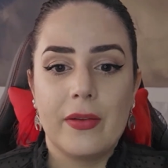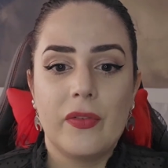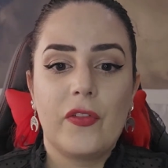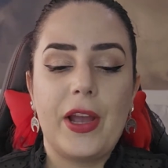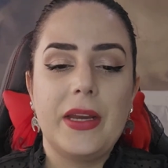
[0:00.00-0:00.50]

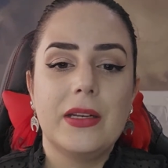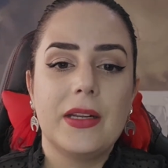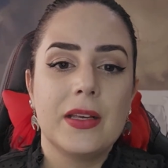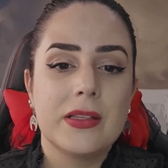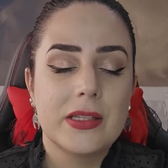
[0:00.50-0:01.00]

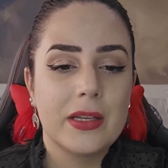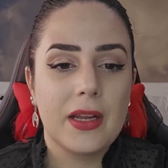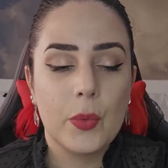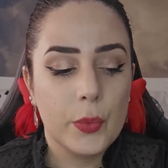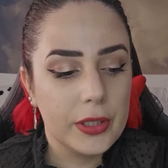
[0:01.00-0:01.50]
findings, and
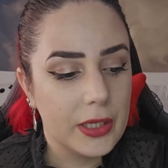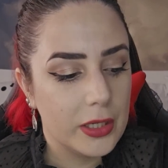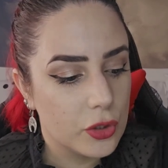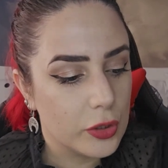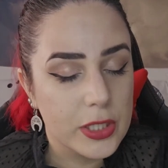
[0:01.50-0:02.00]
I really
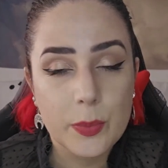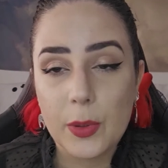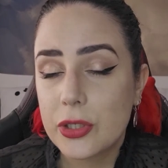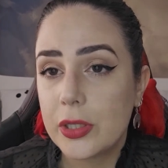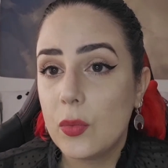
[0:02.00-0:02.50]
enjoy
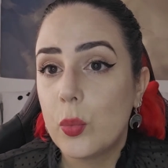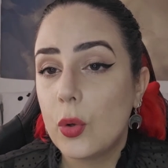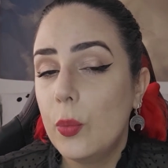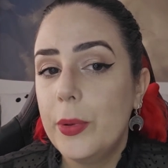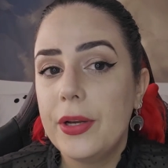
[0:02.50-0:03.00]
especially
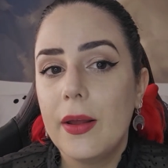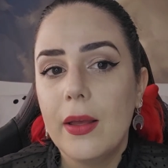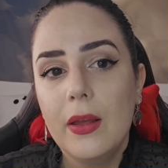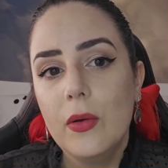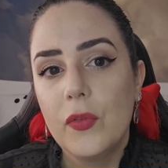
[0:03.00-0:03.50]
Roman
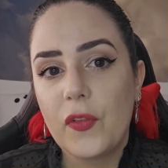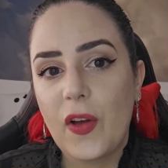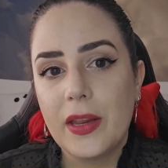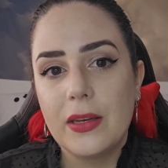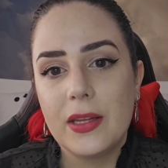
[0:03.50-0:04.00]

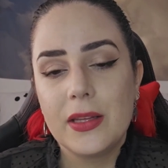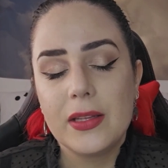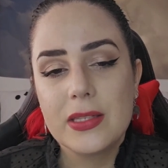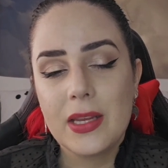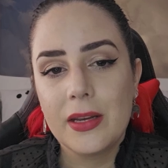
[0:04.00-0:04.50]

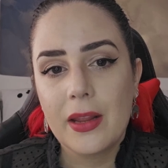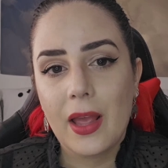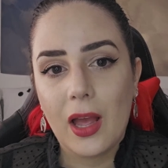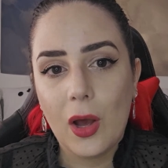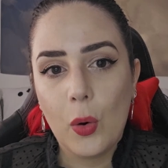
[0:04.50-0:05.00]
findings and
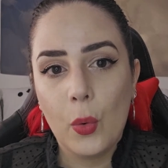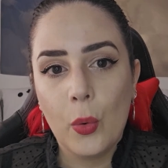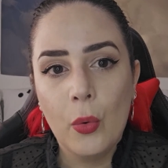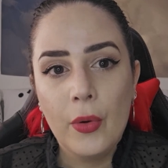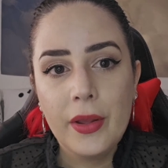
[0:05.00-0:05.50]

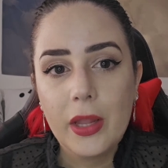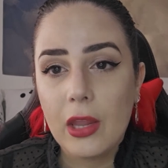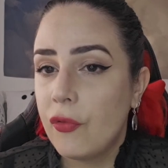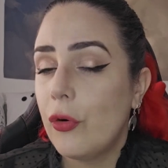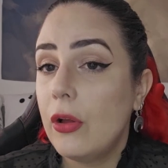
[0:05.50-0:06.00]
how
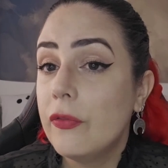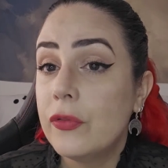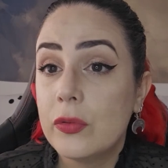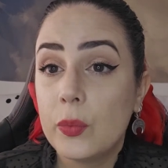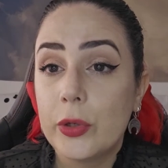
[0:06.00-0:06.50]

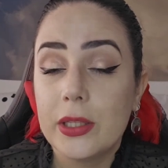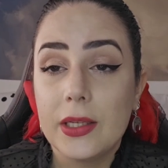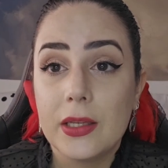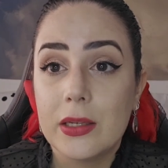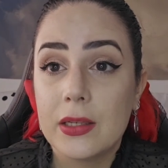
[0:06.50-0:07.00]
evolved
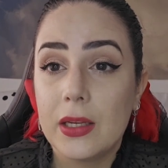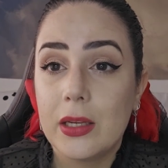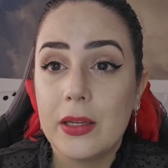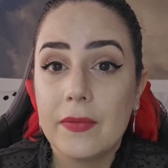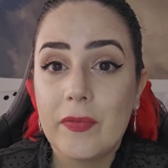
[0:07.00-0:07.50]
really
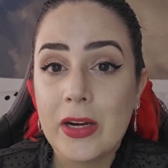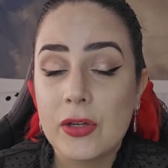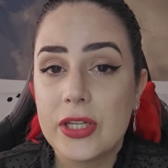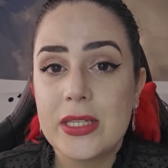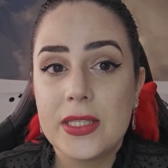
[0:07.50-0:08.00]
the
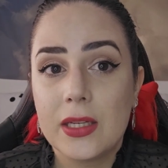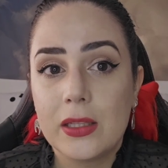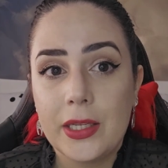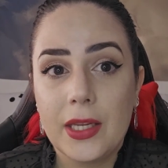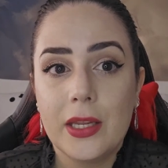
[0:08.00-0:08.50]

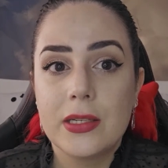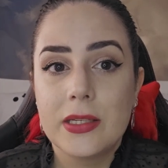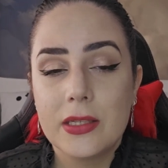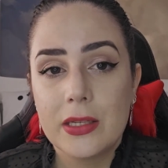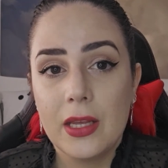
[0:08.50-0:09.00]
artistically and
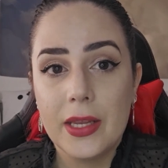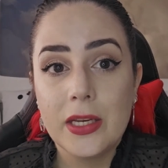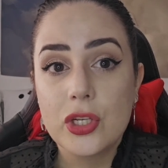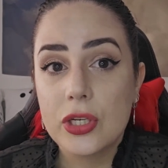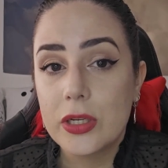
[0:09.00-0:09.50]

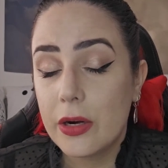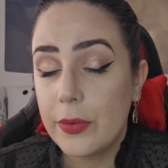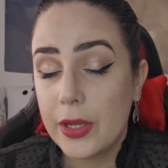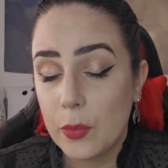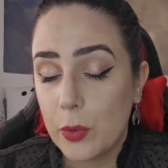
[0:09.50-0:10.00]

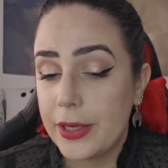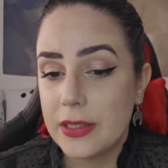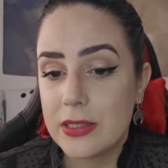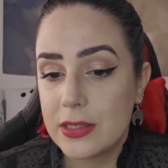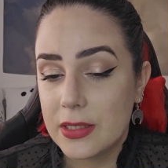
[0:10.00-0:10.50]
engineering
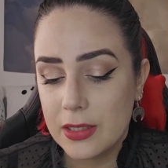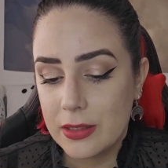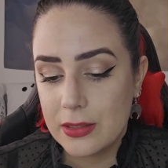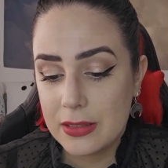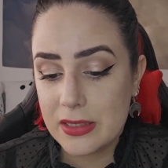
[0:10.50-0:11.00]
wise
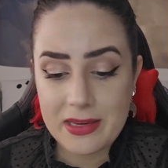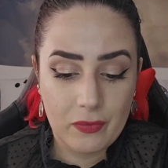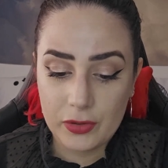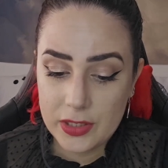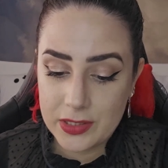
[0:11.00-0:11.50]
this
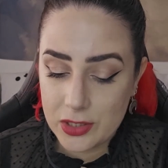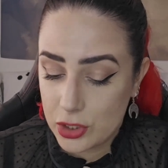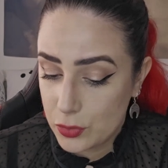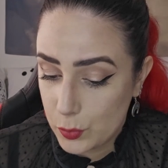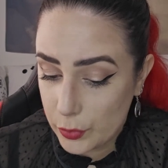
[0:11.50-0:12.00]

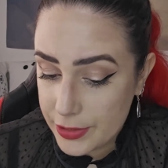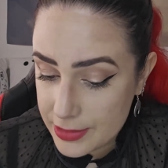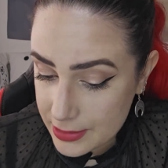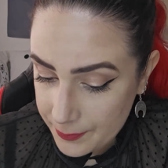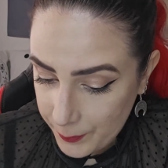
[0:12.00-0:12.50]
civilization was.